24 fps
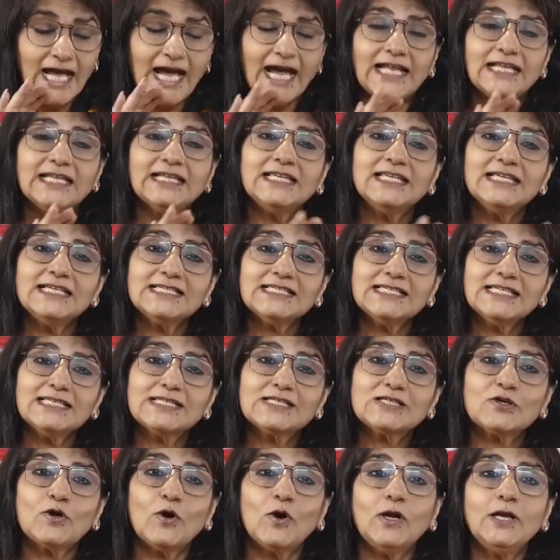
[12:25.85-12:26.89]
And this
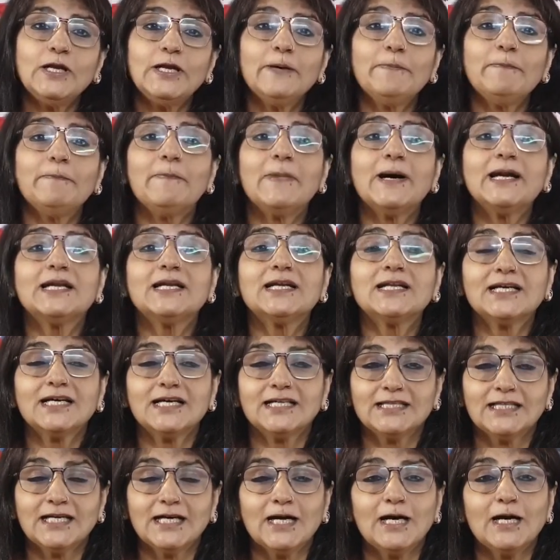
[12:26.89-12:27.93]
is called a
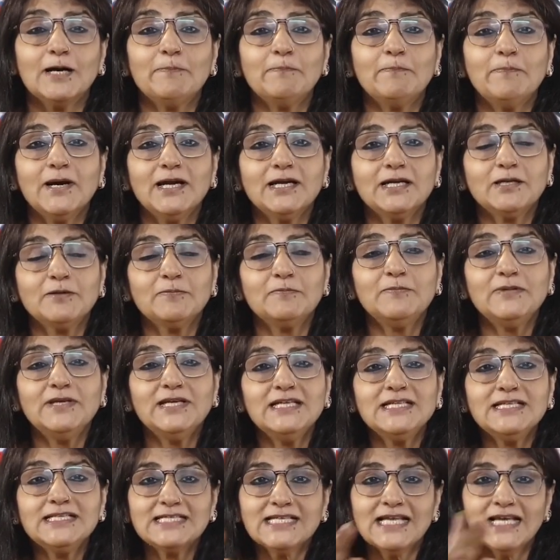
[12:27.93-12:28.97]
patkatha. A pat
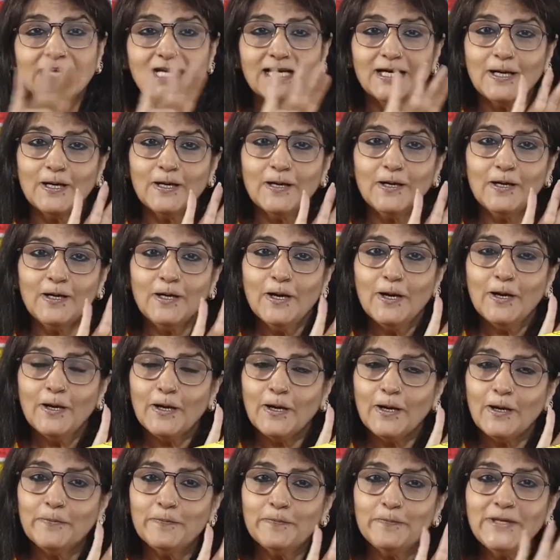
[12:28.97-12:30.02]
means a
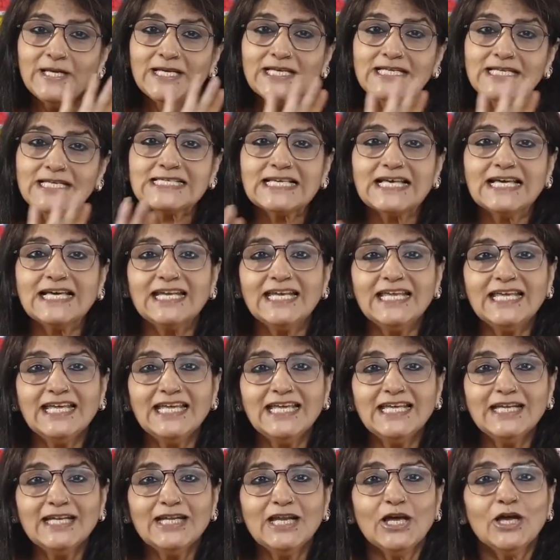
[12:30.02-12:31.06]
big
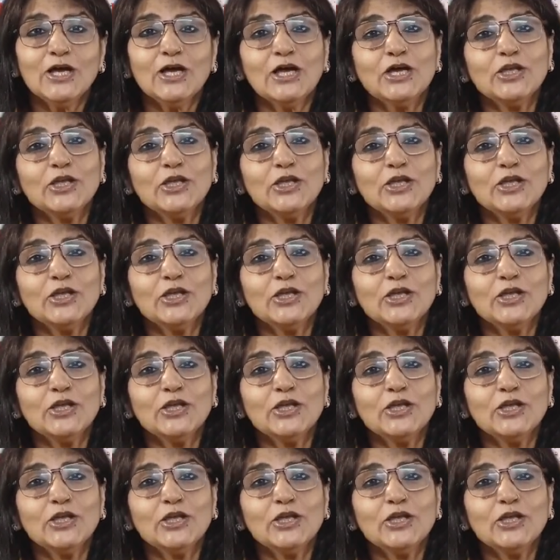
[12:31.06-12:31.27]
screen.